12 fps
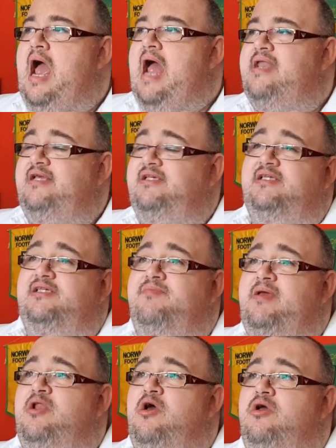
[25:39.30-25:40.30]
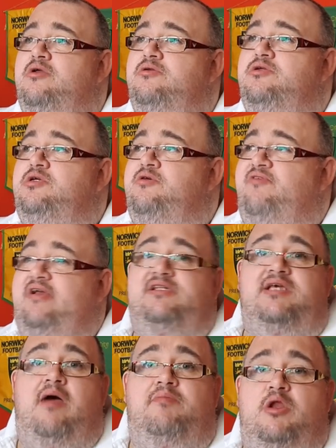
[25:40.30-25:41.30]
and they said to me, look, do you
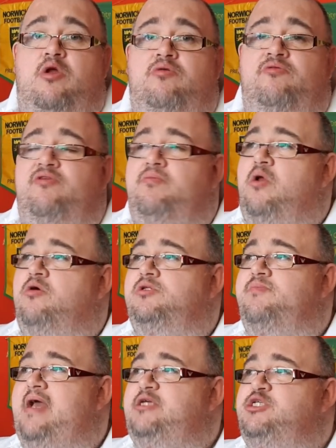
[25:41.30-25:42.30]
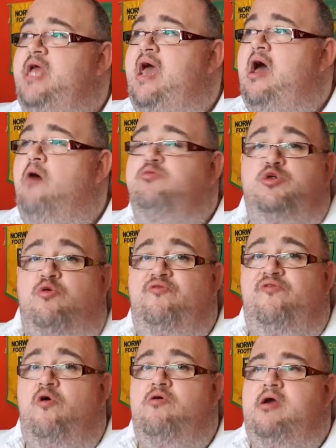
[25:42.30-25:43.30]
fancy coming along for the bloggers match? Now, I was all
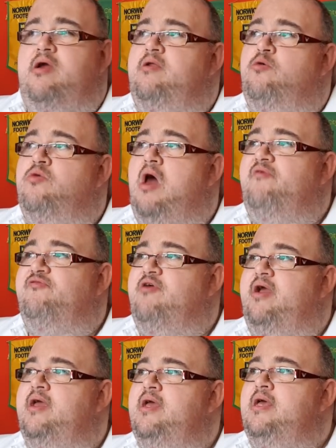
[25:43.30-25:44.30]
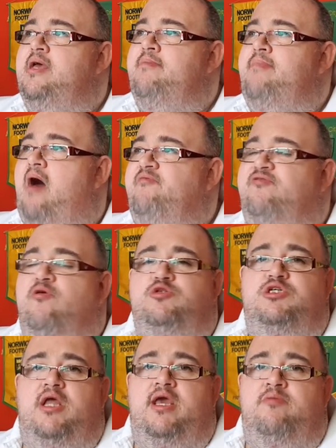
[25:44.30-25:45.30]
for it and all up for it, but
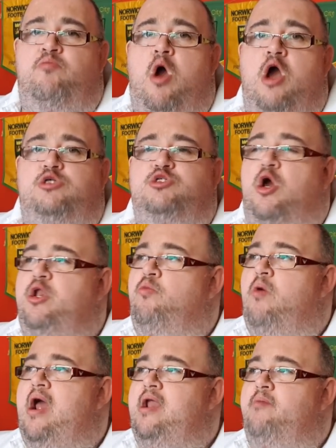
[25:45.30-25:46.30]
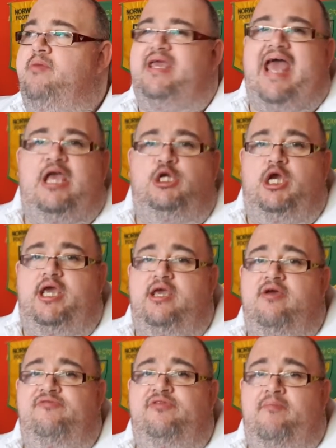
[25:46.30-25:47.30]
unfortunately, work's got in the way and I'm a
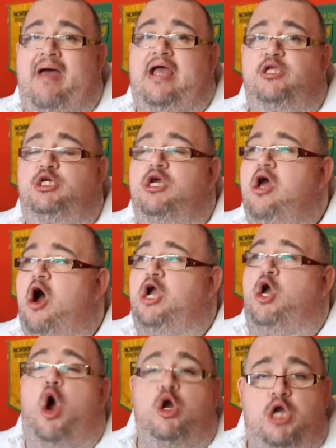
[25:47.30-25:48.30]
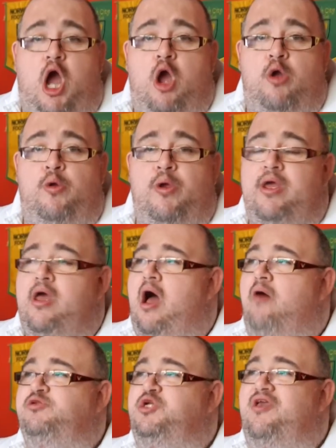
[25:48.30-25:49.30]
casualty of the match. I can't go.
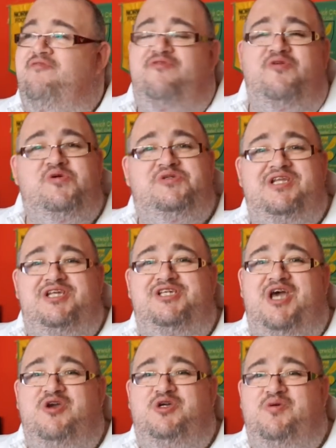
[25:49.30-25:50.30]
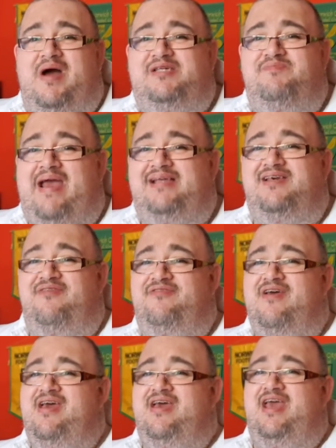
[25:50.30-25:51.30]
I was looking forward to the social aspect of
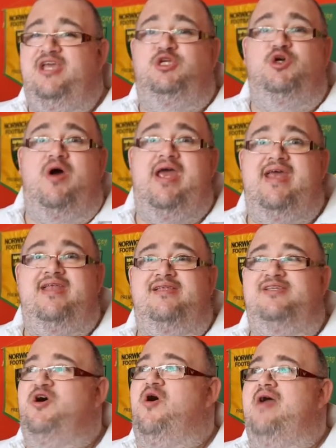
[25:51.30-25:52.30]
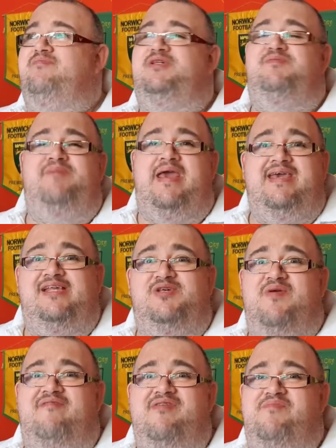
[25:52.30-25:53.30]
enjoying time speaking
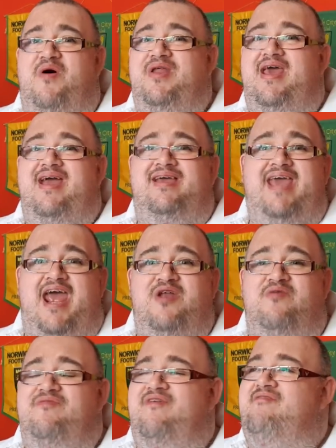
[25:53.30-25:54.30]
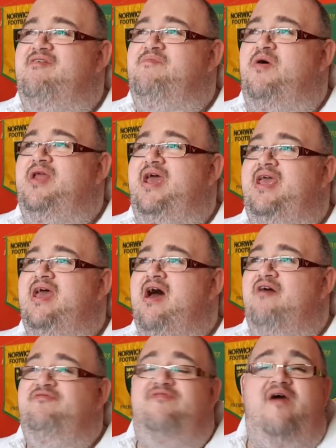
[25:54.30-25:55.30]
to everybody and getting on with everybody
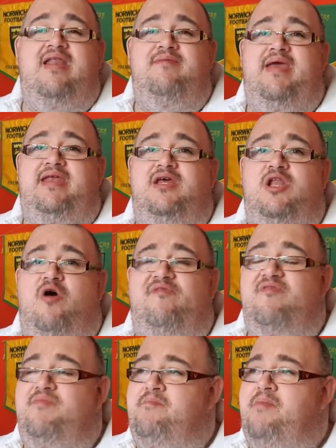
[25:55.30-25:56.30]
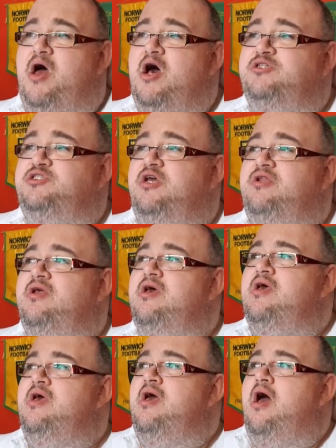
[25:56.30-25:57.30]
and finally meeting a lot of them in person.
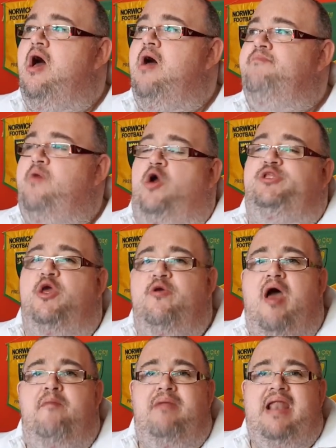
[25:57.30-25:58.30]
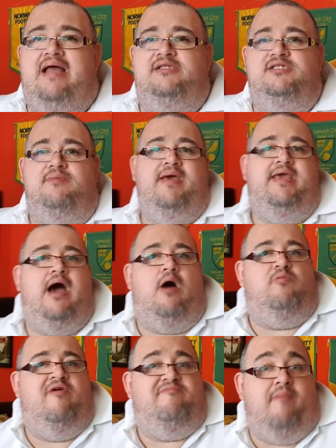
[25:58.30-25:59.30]
I do have plans to meet
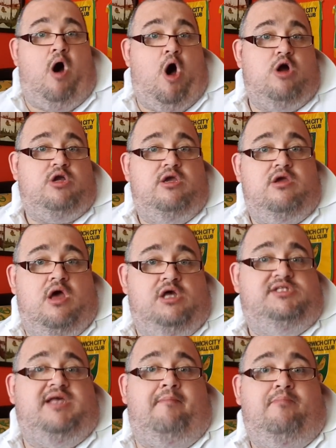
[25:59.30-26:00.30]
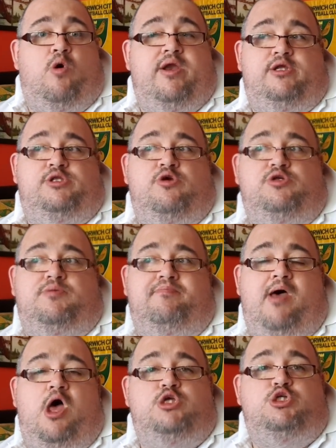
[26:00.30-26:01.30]
up with Mark at some point and do some
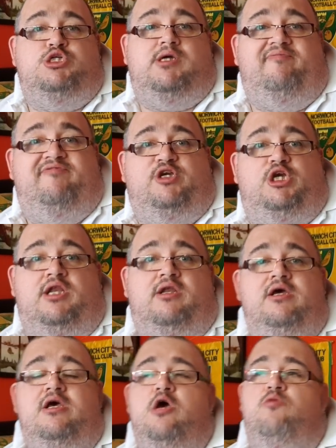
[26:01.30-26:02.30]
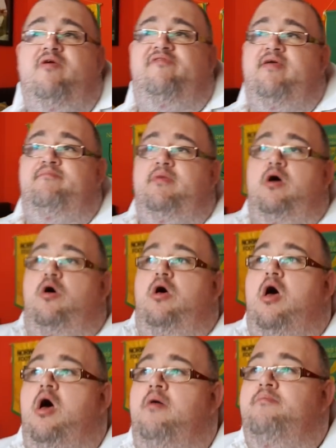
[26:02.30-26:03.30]
perch and chub fishing with him,
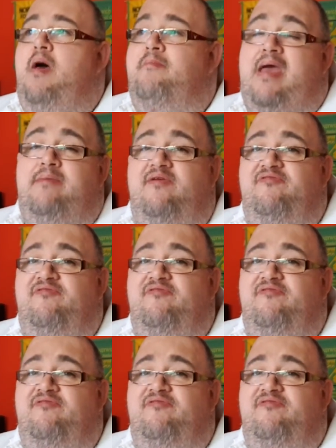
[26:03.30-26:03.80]
and maybe